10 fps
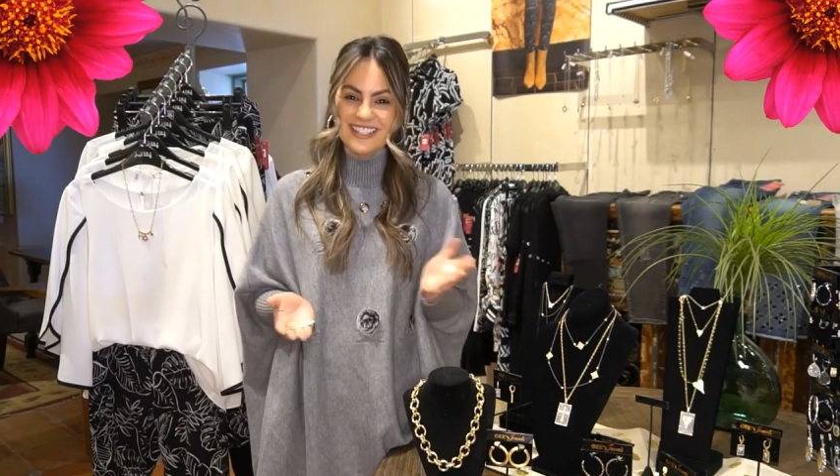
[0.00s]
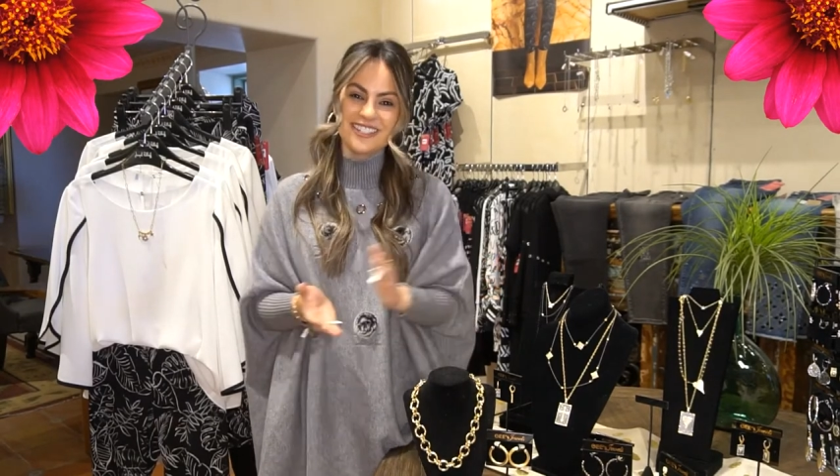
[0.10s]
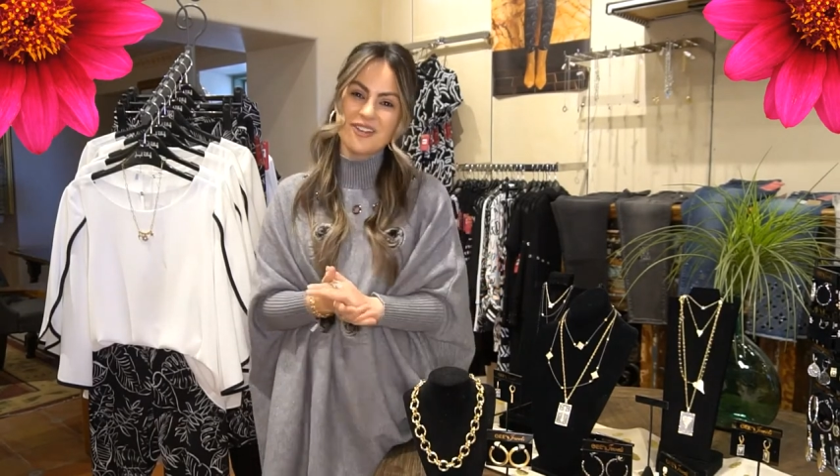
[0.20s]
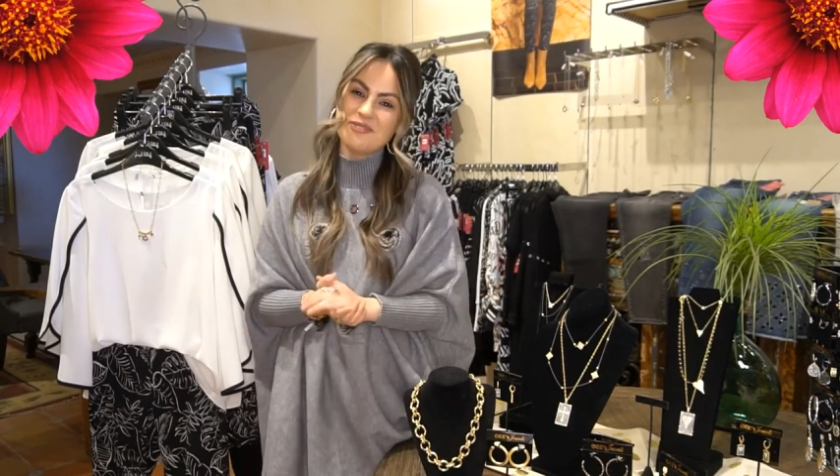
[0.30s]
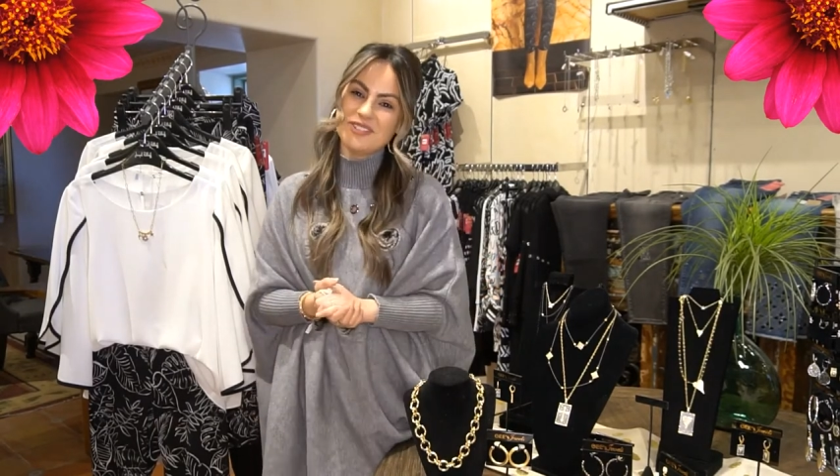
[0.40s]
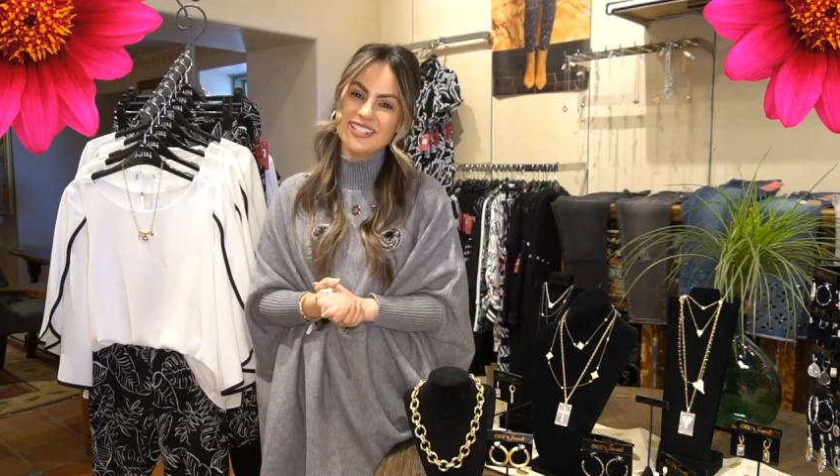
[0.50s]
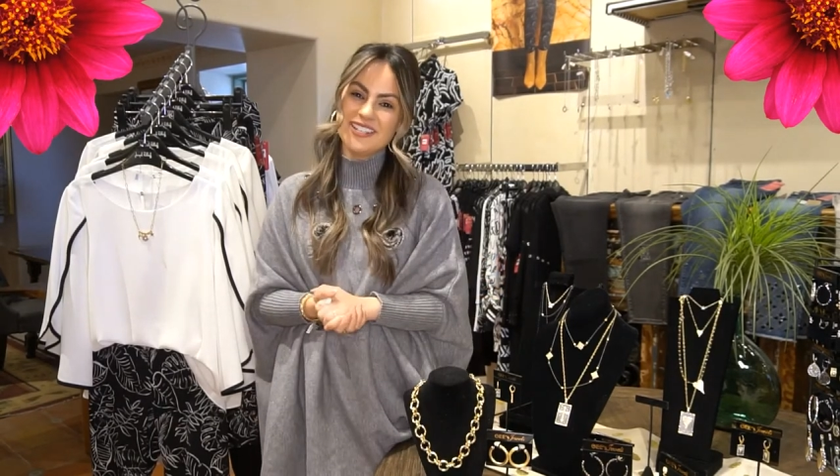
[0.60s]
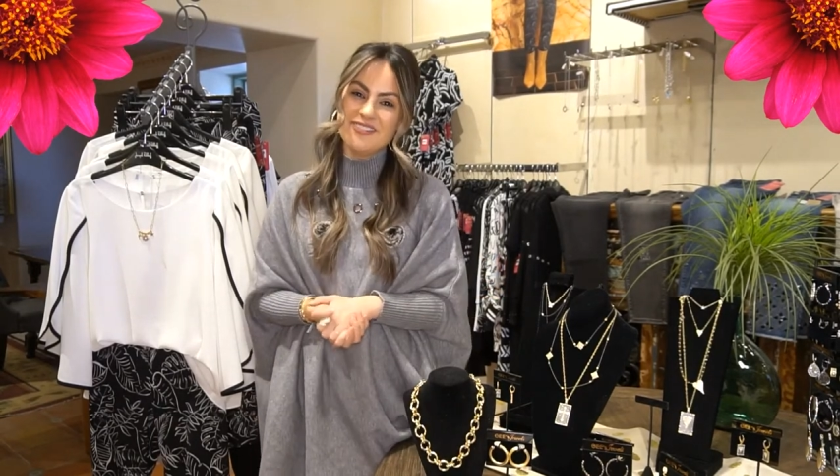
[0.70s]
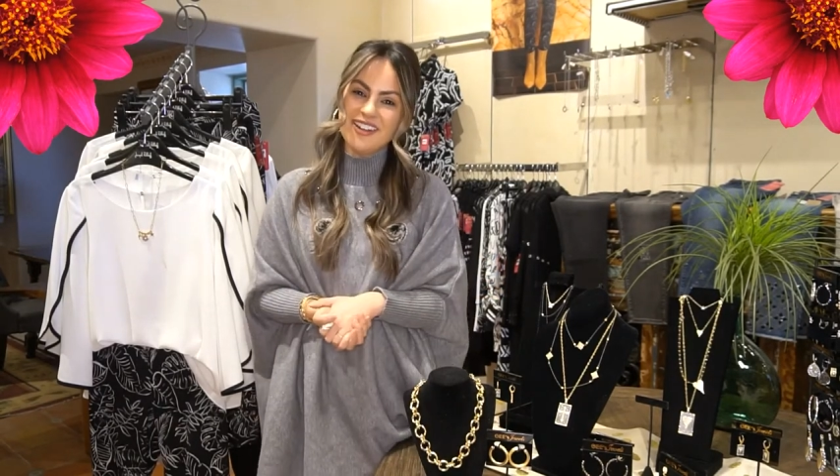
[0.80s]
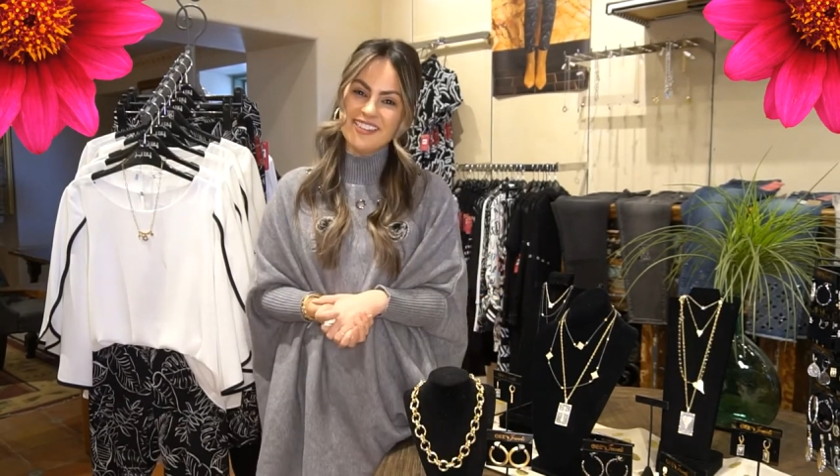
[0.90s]
So we'll see
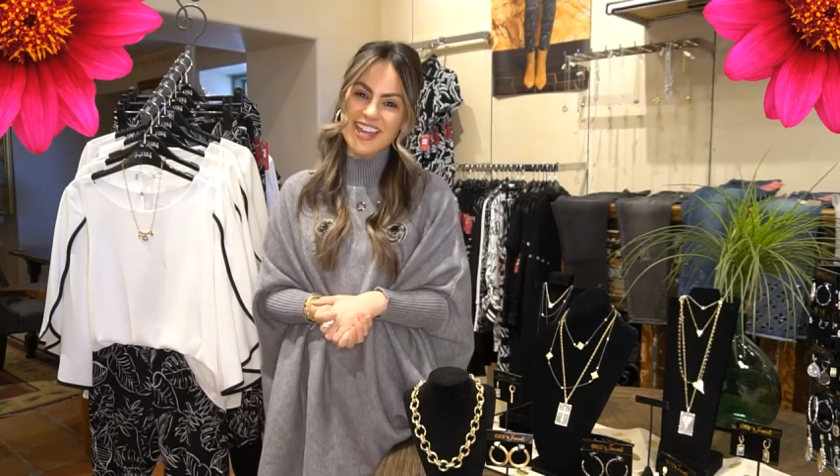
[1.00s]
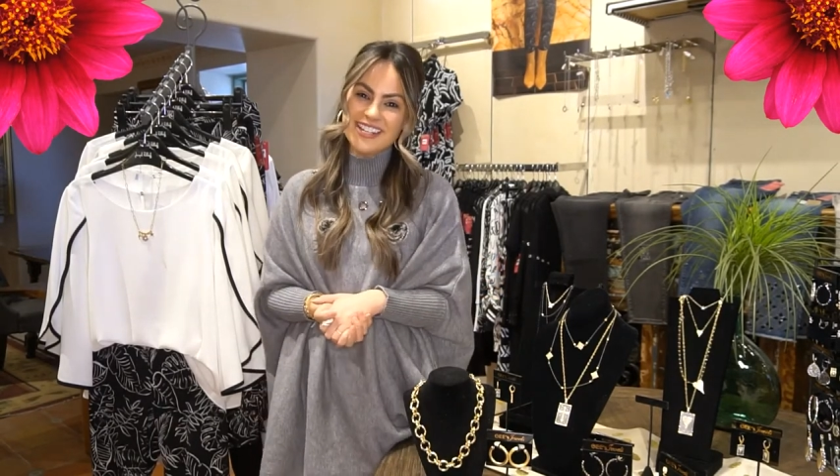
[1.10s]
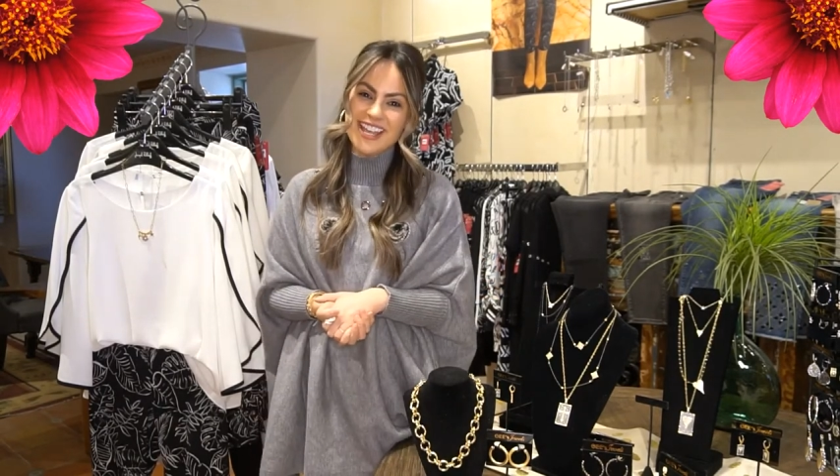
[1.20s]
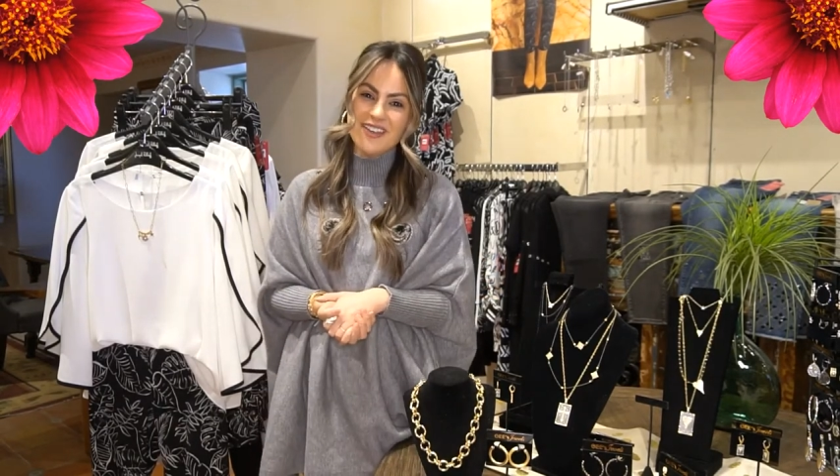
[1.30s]
you all then.